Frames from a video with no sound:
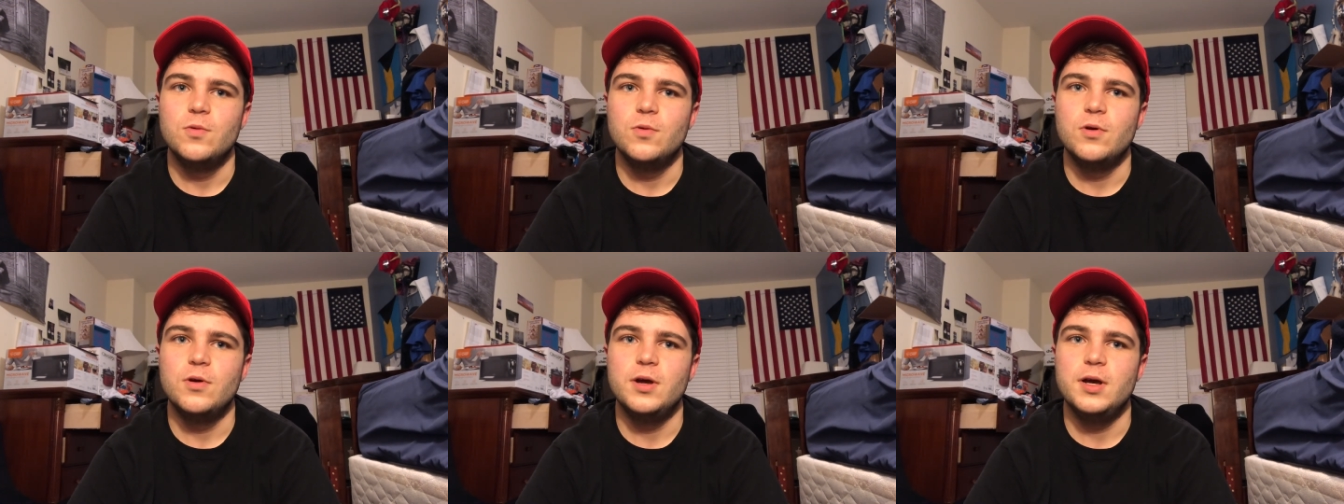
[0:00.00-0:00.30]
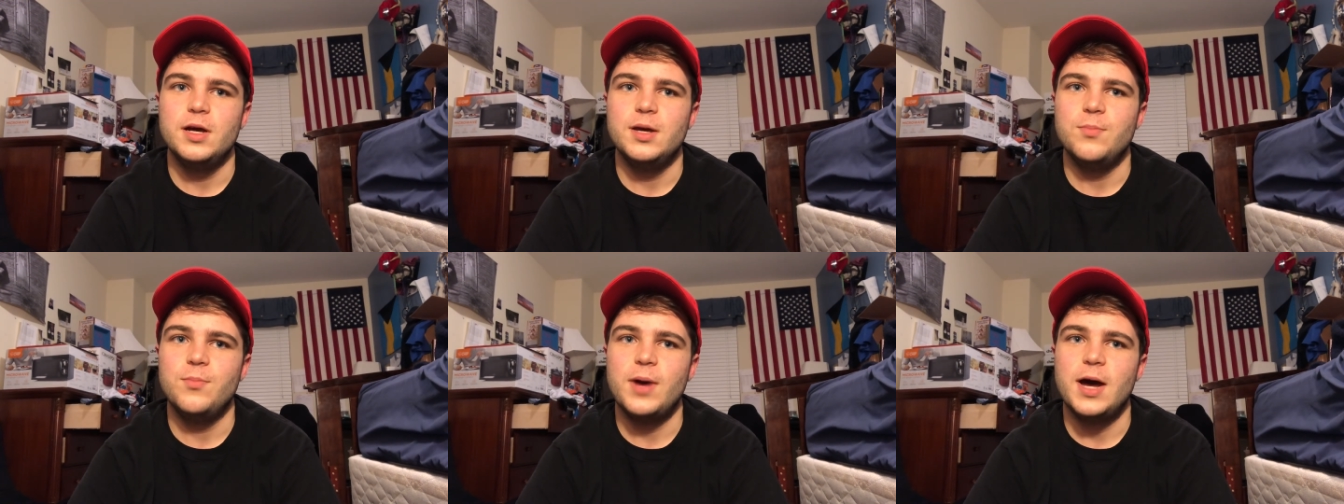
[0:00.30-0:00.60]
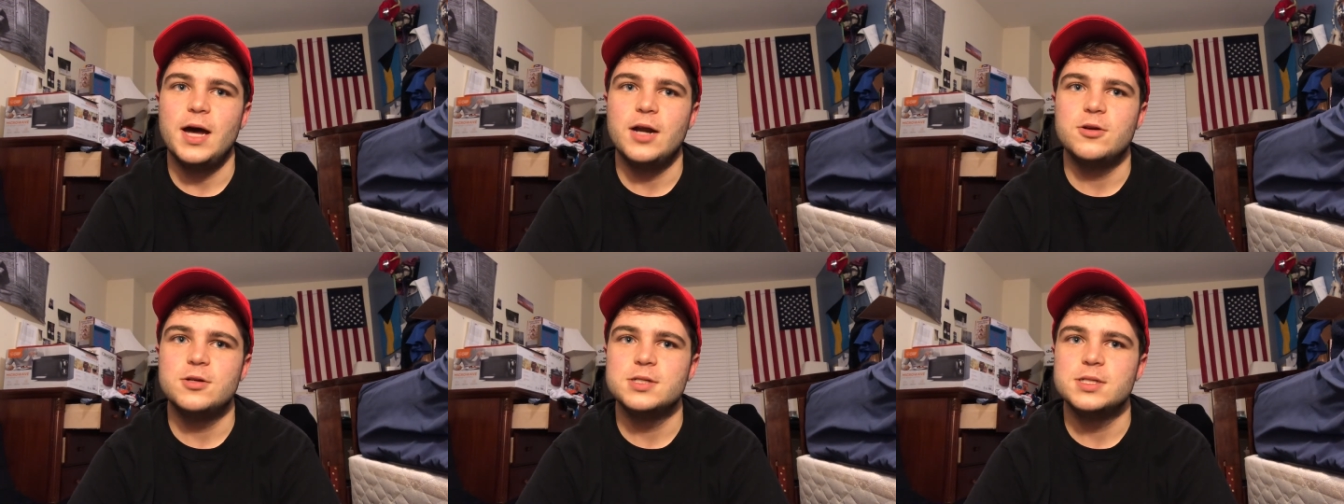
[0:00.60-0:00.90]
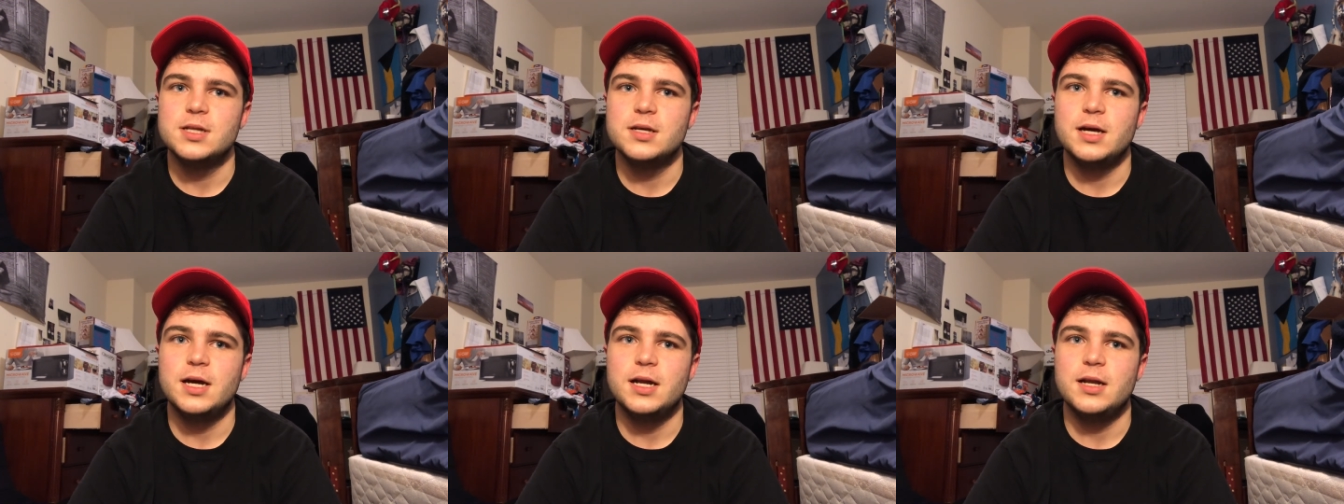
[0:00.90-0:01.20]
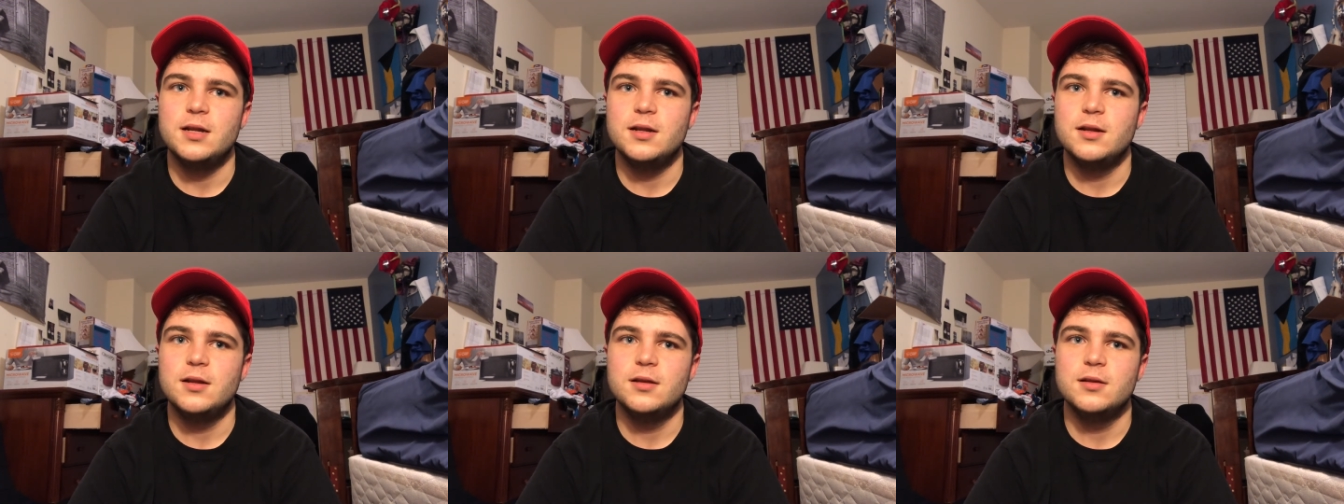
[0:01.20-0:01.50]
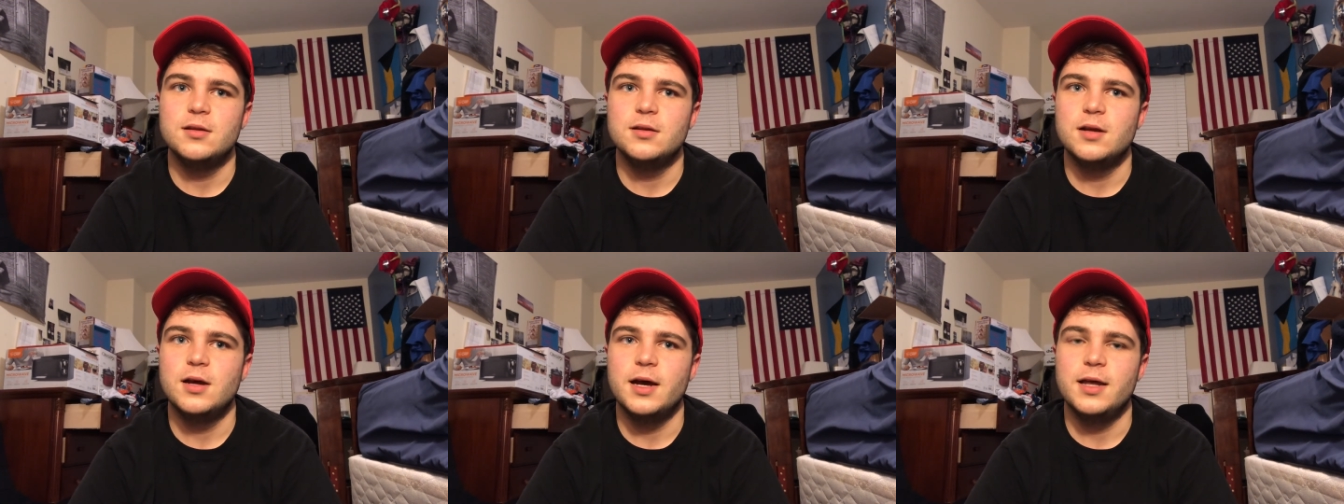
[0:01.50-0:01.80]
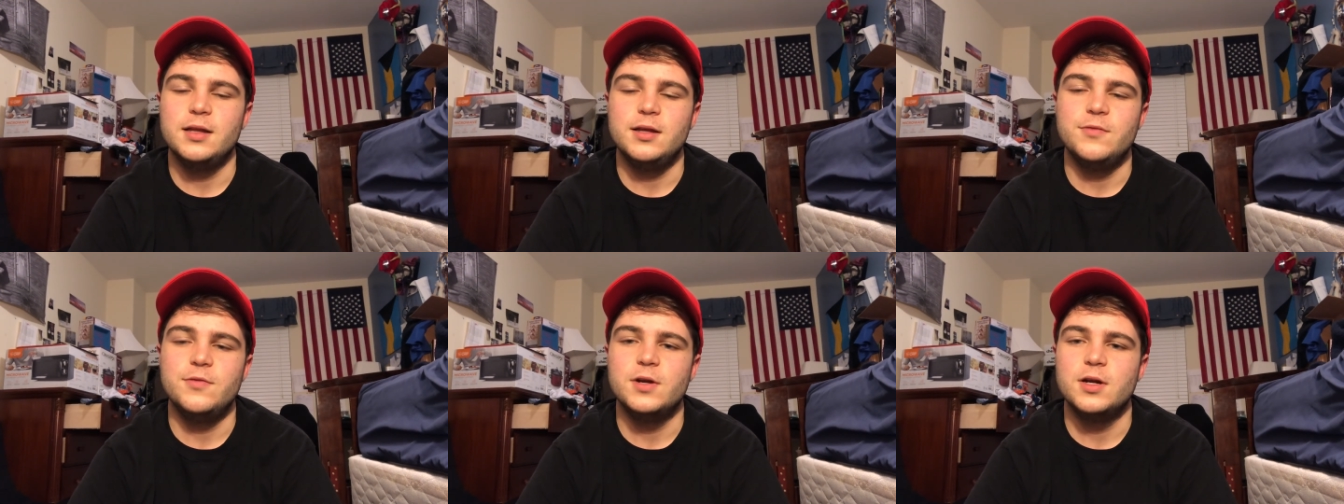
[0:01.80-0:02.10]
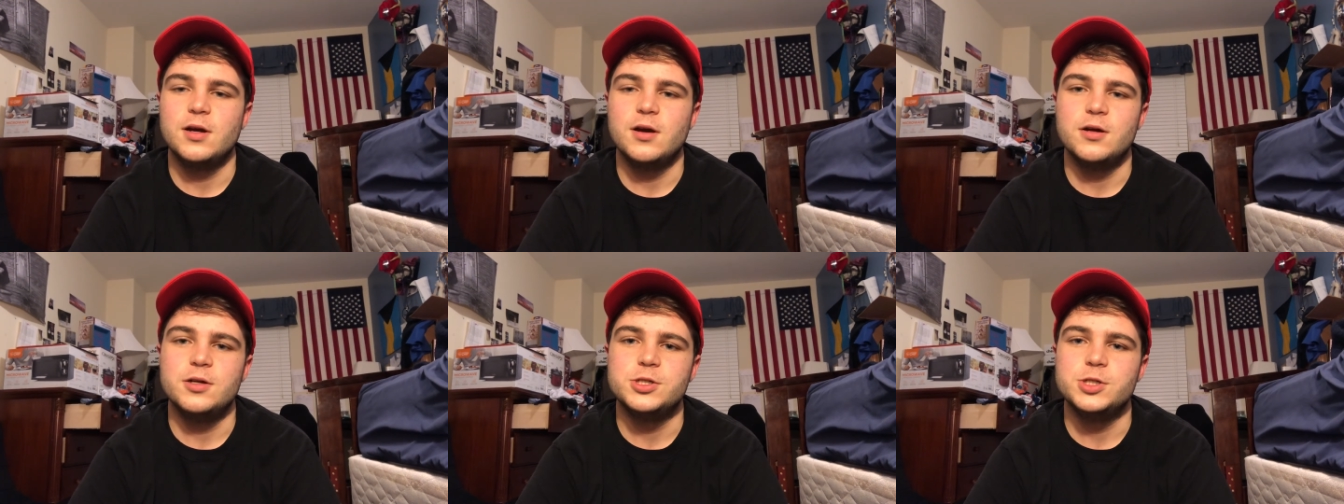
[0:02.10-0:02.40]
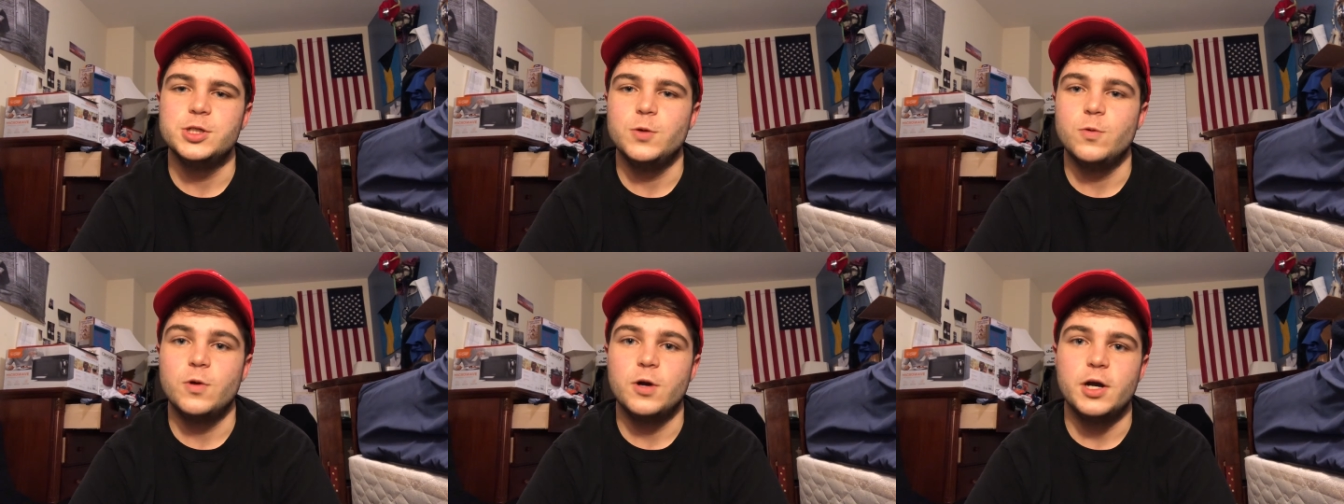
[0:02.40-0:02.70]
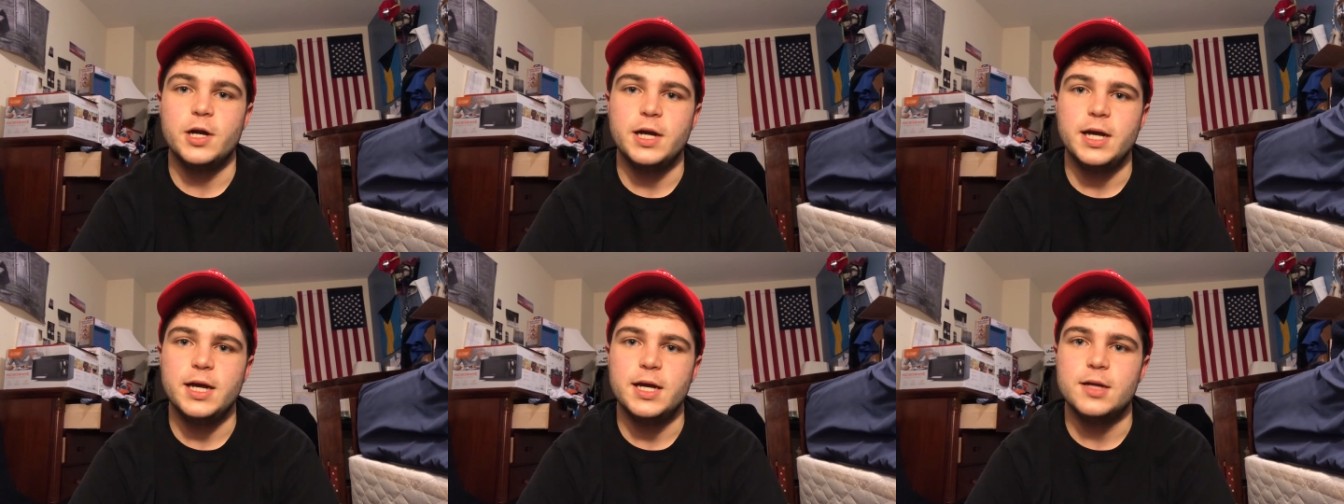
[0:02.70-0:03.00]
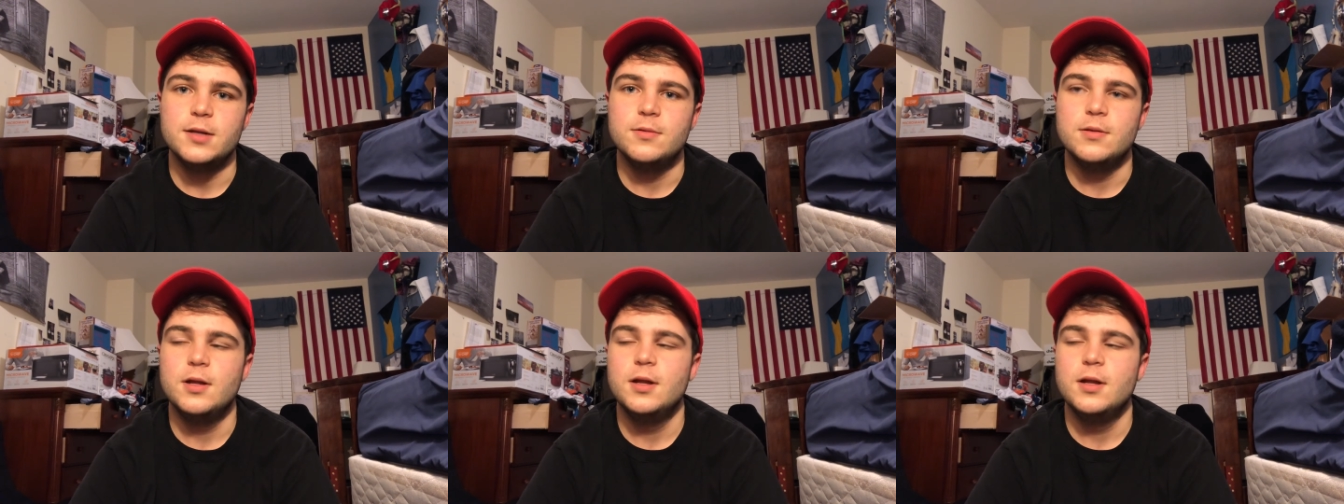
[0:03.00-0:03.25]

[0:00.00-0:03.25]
It matters that I live in a country where I can.